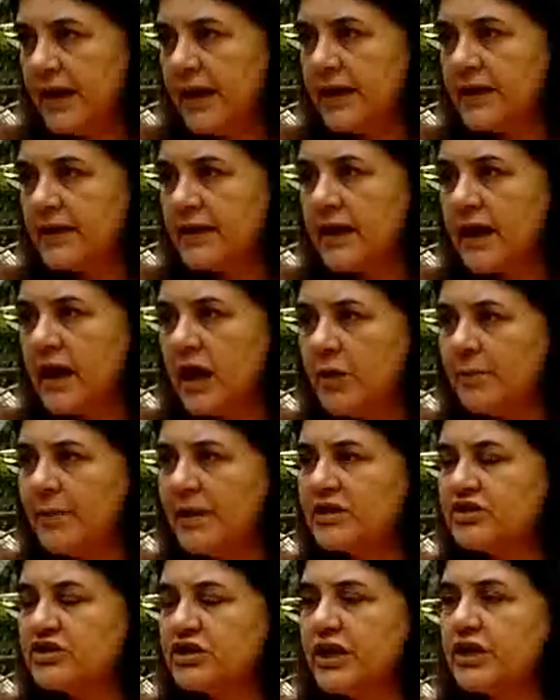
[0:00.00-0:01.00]
and how
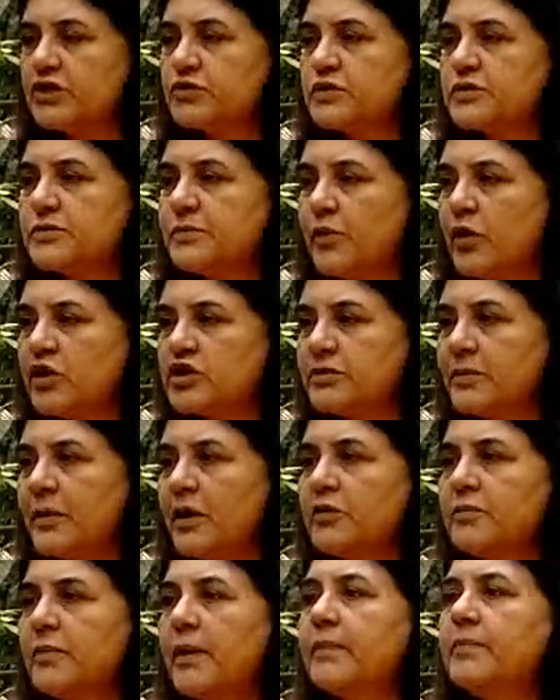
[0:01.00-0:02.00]
much change was brought
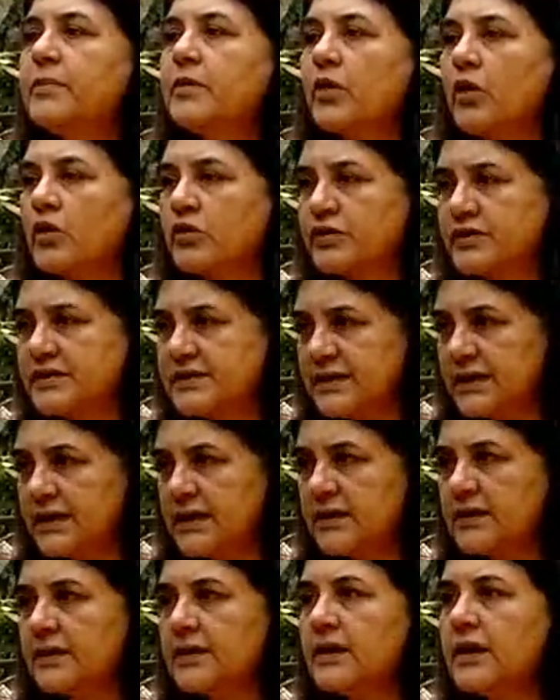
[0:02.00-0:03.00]
about by
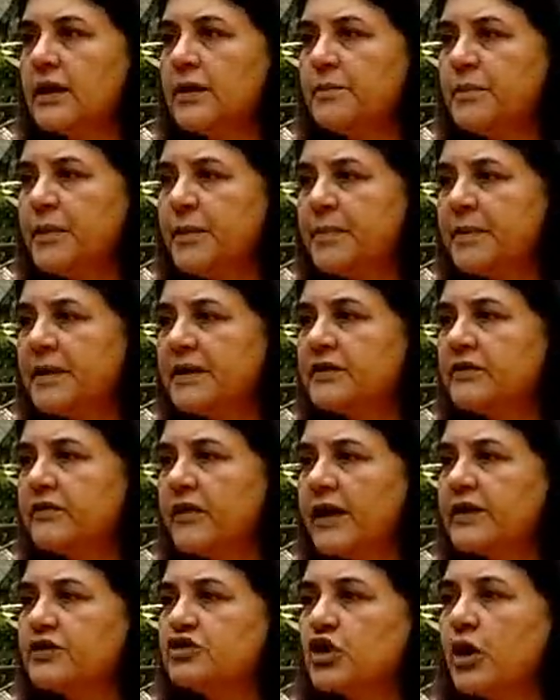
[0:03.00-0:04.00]
bureaucracy, people in the
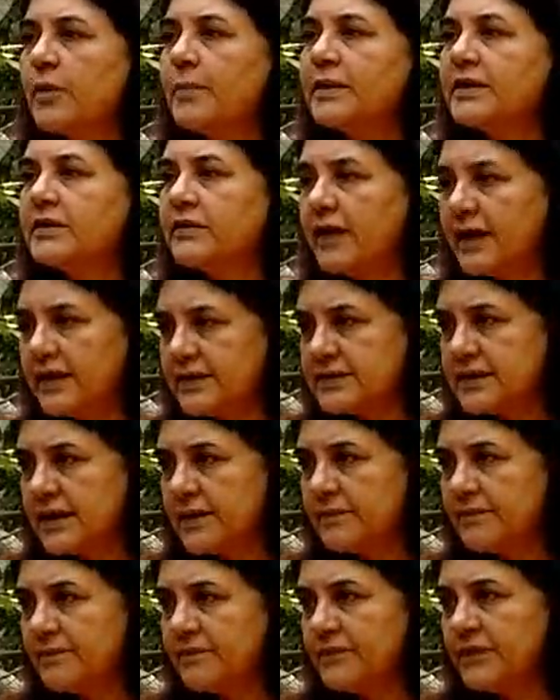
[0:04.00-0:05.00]
right job at the right
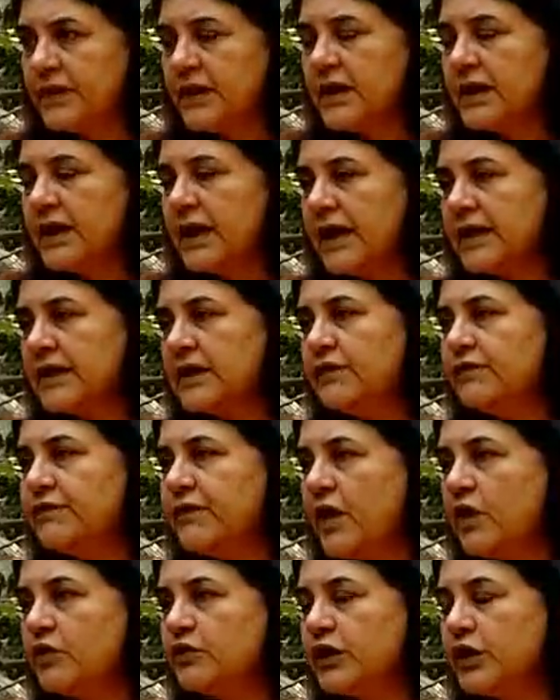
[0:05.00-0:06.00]
time. And they
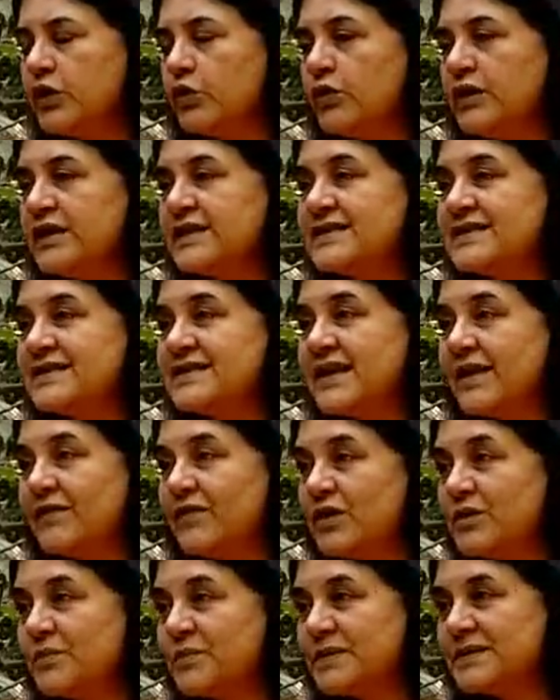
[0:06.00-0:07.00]
found that only
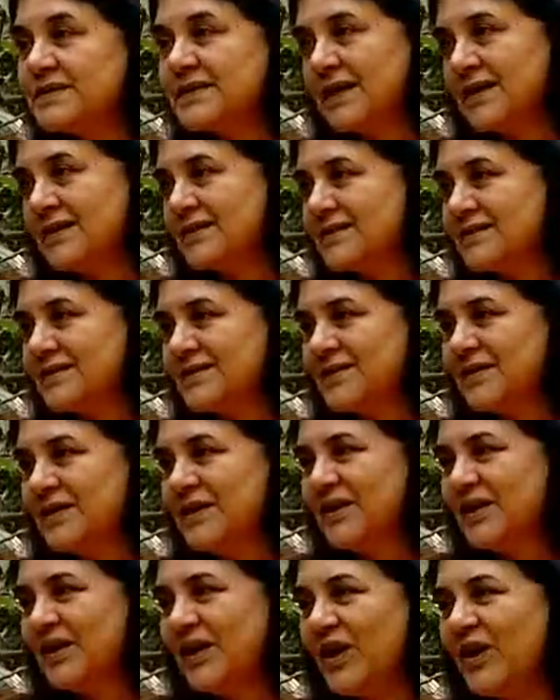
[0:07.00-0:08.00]
7%
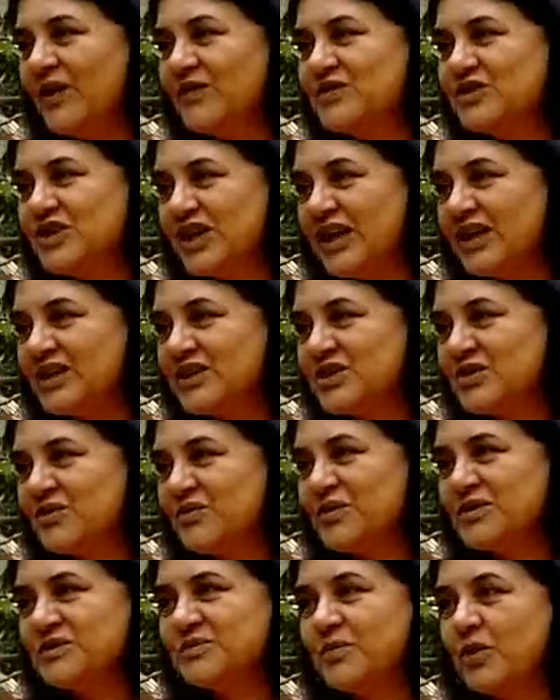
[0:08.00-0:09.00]
of change
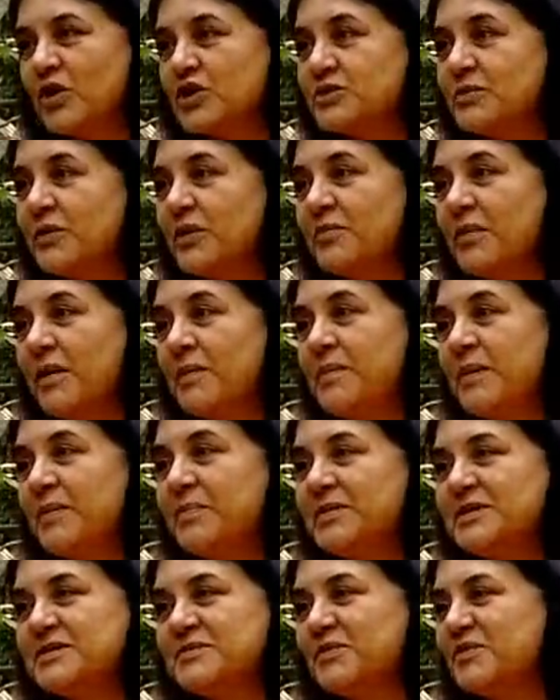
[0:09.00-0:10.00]
was brought about by
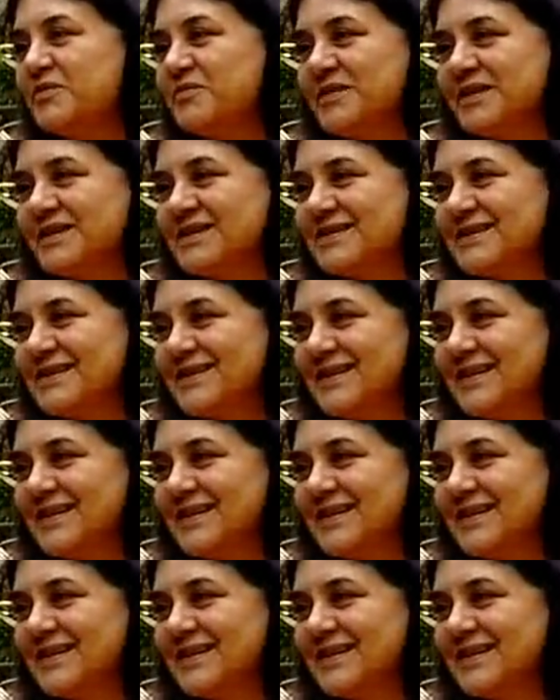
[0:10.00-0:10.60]
people's movements,